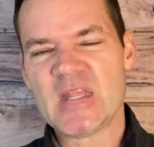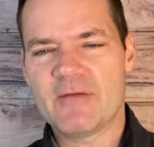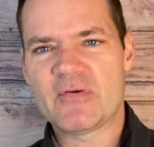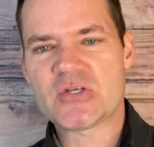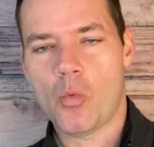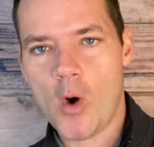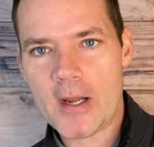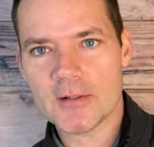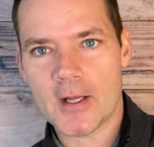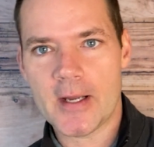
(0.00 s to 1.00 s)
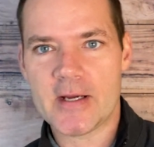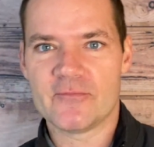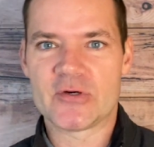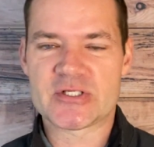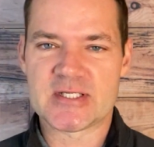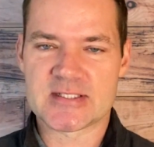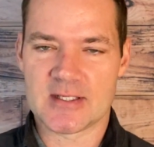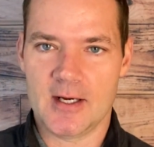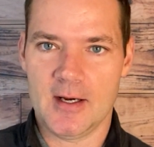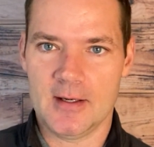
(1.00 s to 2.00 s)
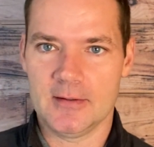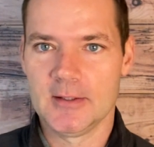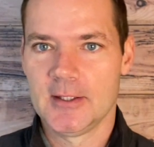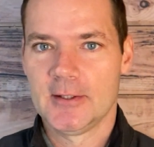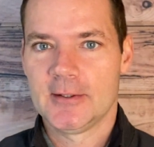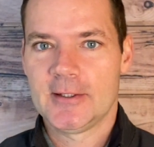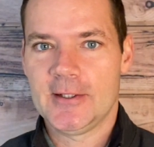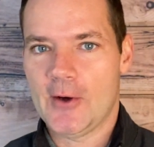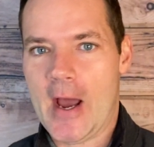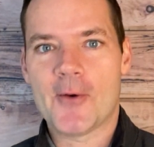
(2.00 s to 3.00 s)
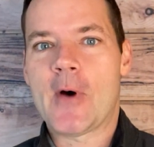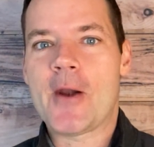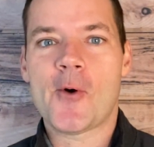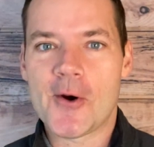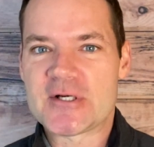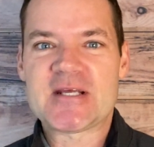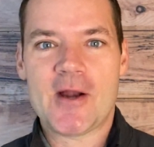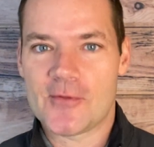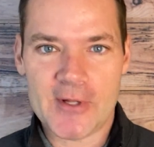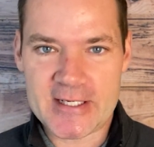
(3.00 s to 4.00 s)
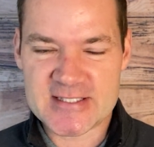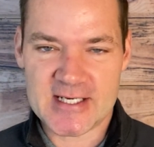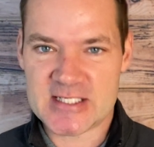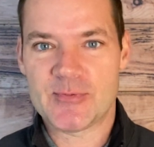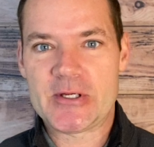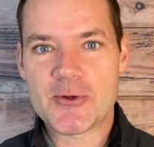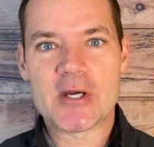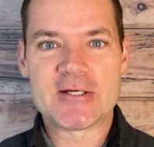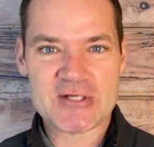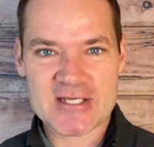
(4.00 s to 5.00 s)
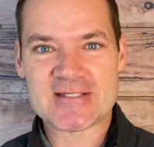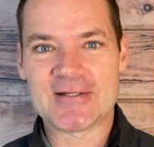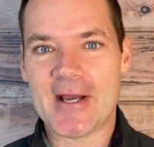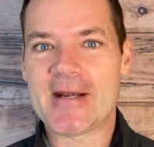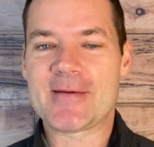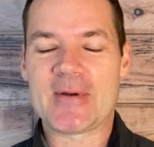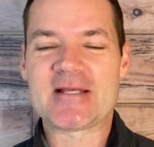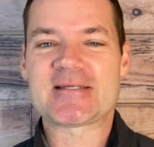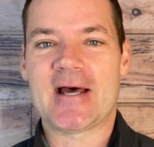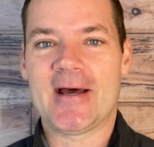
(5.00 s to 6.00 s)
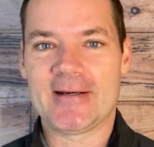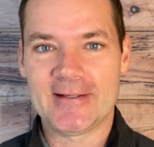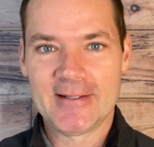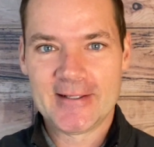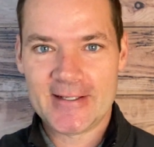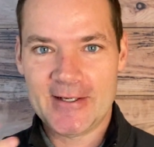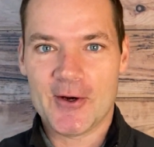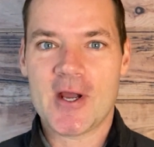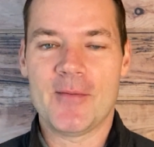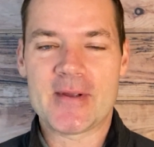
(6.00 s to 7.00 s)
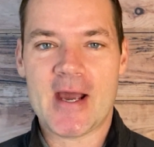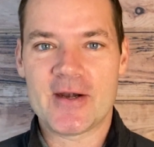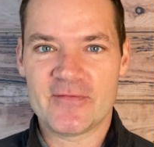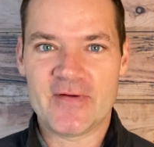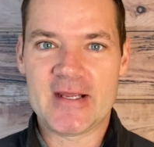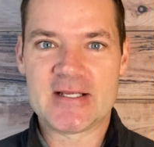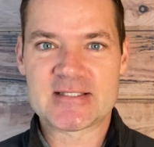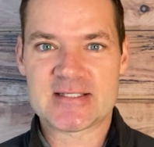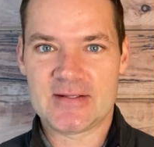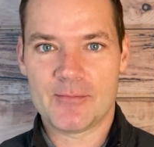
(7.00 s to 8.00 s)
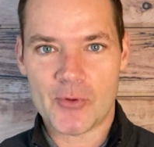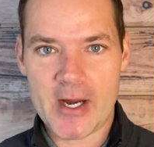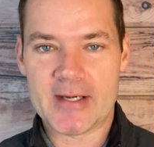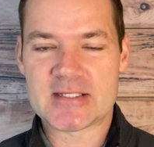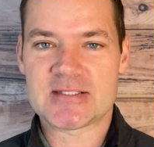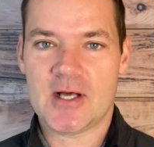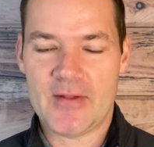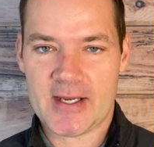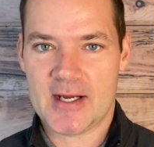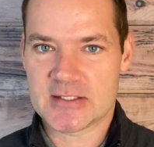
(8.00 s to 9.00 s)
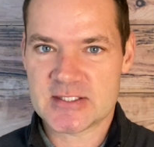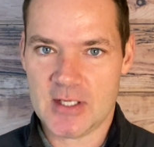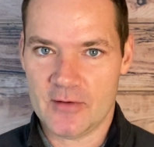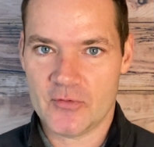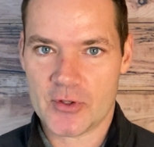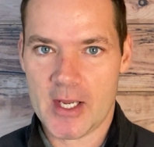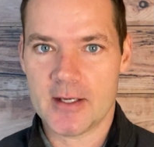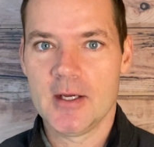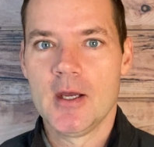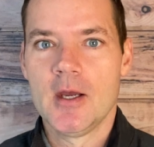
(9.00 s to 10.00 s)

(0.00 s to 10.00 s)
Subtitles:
if it's a white light versus, I don't understand all the lighting settings, but you can adjust the lighting based on, coming on your face and the brightness and all that kind of stuff, okay?